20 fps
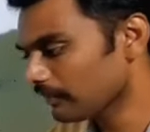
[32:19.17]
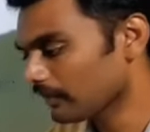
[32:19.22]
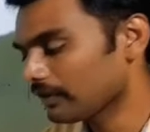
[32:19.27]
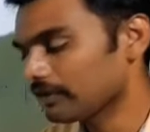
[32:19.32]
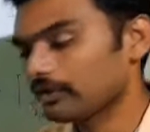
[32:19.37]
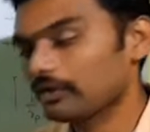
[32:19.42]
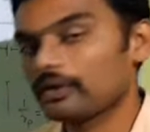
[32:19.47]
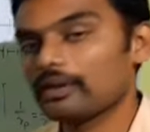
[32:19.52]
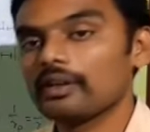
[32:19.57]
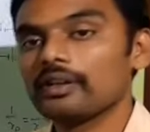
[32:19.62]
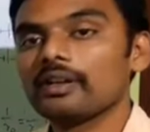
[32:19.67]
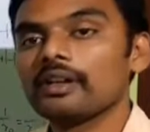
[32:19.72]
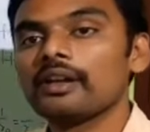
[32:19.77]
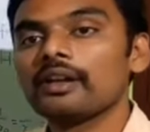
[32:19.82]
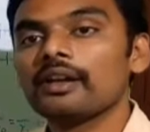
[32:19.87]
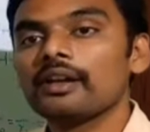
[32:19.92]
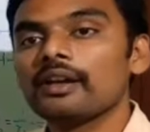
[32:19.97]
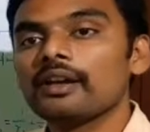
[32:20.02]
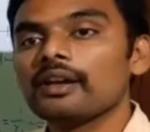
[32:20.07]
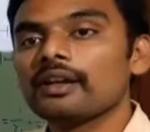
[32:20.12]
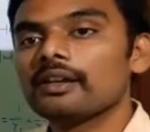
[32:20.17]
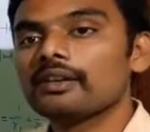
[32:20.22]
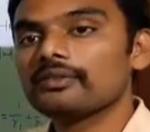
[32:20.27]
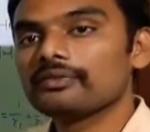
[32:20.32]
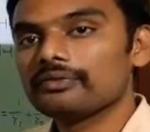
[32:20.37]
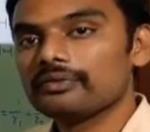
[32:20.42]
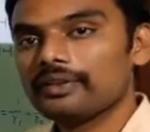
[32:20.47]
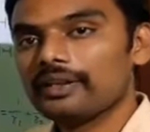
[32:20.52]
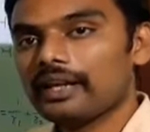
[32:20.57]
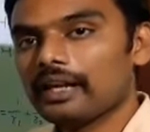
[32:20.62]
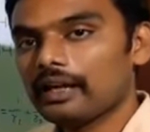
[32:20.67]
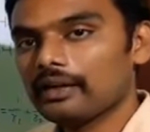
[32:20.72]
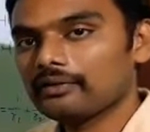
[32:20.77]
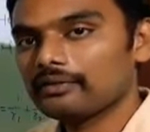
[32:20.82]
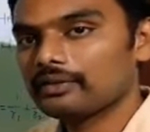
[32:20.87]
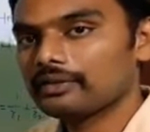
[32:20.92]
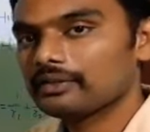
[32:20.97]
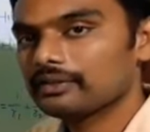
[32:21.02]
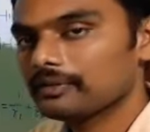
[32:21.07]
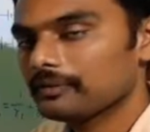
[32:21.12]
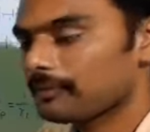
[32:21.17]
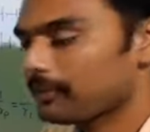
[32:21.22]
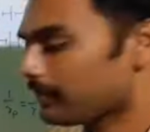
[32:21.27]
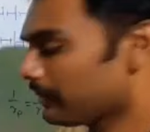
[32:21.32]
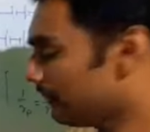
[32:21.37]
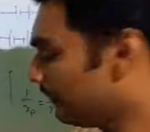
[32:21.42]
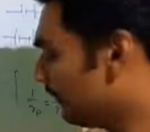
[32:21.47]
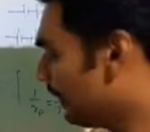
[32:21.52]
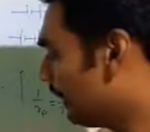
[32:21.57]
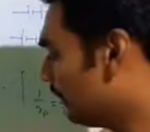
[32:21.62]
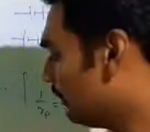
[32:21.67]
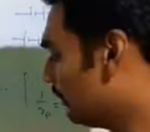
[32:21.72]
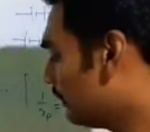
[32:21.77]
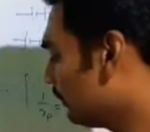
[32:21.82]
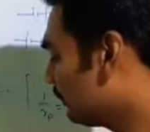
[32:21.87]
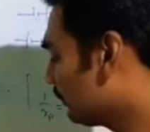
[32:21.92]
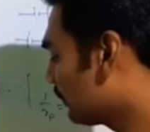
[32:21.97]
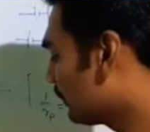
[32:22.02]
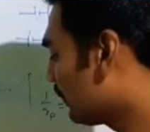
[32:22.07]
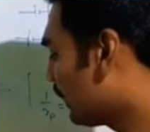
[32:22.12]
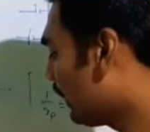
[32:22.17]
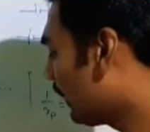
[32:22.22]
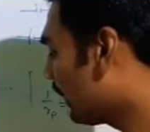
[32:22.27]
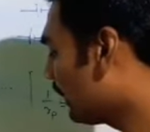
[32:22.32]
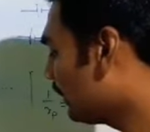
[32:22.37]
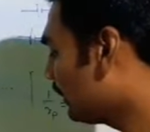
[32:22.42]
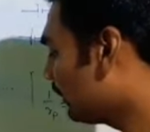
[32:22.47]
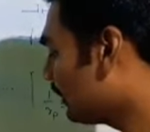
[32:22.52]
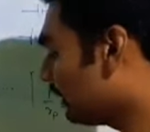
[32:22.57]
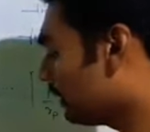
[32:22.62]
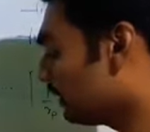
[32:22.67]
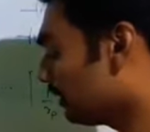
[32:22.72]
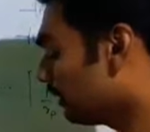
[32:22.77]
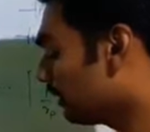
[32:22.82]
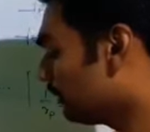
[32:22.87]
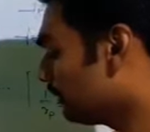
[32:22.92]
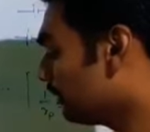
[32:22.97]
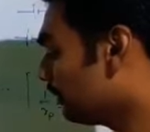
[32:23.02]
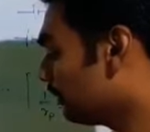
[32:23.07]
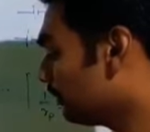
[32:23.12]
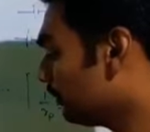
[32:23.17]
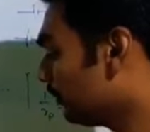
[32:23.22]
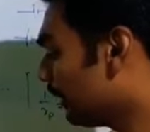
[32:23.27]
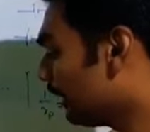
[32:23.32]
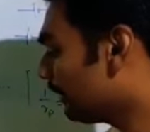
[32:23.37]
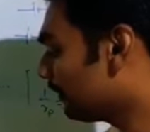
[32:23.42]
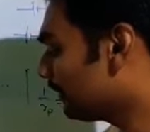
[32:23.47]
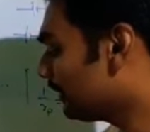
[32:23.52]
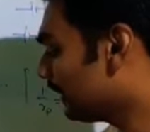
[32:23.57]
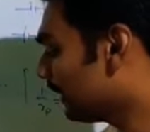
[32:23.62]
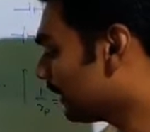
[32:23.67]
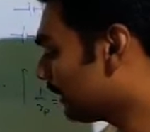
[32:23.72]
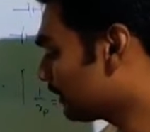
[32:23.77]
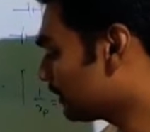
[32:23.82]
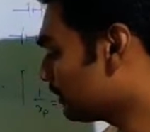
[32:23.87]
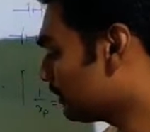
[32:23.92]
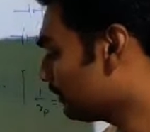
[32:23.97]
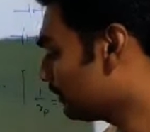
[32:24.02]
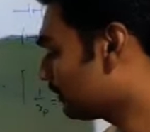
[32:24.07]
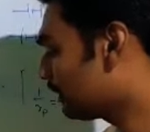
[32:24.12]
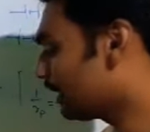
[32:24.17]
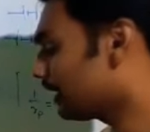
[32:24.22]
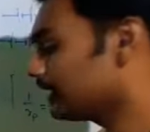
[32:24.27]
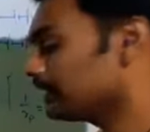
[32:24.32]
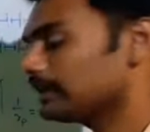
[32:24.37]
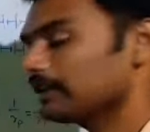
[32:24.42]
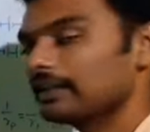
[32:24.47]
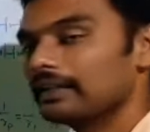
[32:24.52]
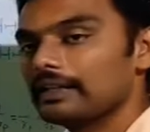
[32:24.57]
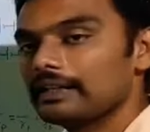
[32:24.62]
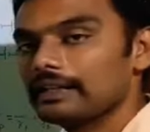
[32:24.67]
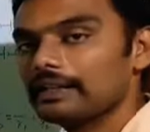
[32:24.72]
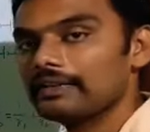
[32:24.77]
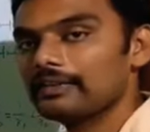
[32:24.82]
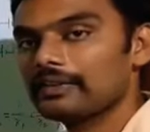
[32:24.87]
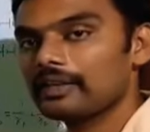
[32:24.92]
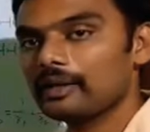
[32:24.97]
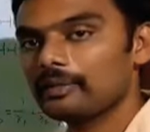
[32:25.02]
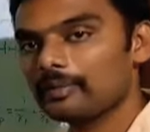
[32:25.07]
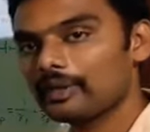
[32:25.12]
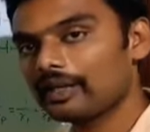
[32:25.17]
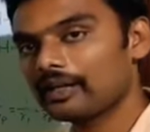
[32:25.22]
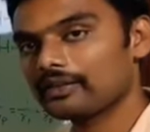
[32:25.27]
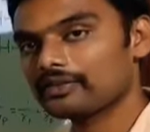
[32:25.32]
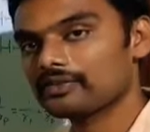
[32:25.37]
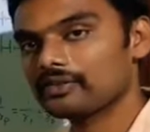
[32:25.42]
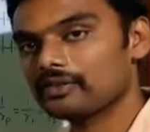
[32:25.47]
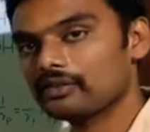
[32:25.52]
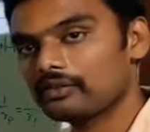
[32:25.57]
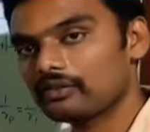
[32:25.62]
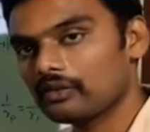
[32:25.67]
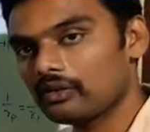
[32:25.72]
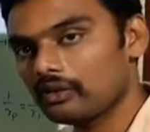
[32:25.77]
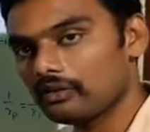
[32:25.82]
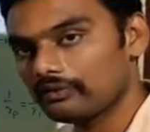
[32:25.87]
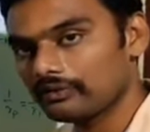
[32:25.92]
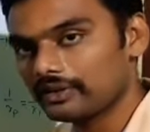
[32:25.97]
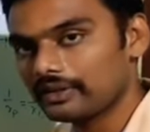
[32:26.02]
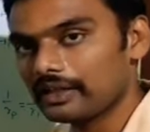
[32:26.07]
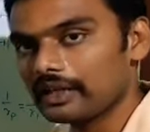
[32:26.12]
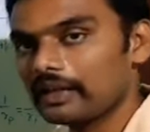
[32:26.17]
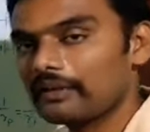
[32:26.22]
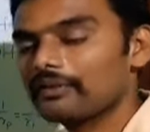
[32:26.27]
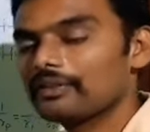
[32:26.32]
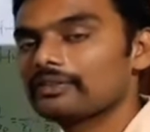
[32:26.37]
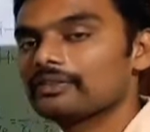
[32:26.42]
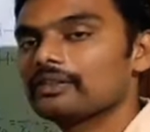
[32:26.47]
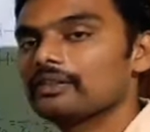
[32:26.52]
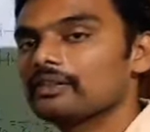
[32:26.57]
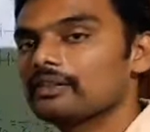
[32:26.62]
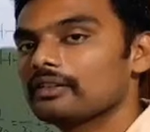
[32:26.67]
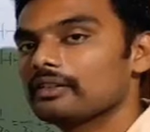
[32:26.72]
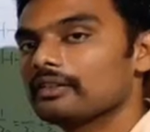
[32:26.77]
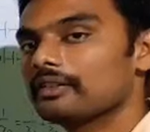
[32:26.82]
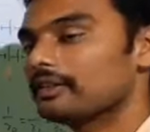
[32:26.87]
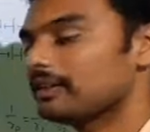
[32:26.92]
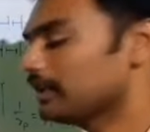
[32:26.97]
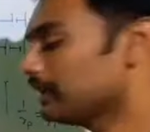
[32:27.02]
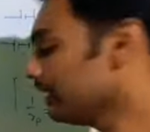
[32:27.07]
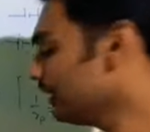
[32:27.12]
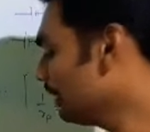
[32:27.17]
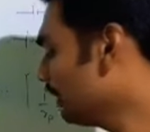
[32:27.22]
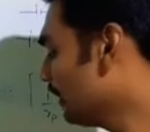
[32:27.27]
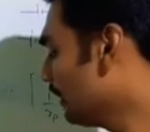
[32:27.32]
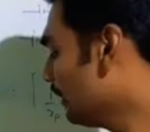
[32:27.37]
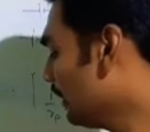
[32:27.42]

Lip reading: sorry, if we have the value of current, if you have the direction of current in the same direction of the traversal, then